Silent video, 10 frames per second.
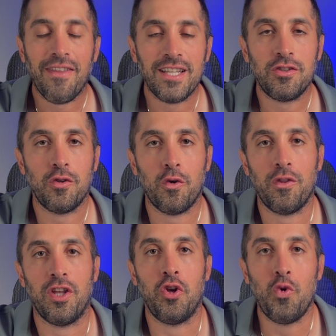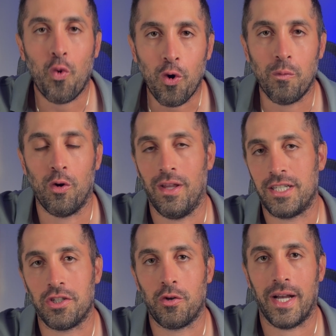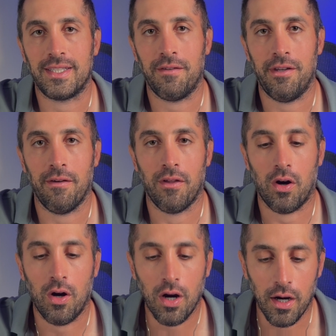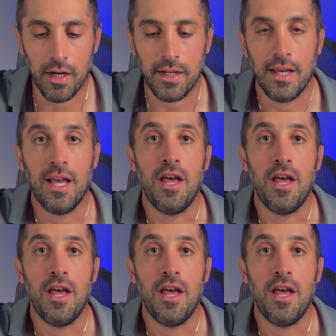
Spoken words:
that you know the normal electrical activity of the heart,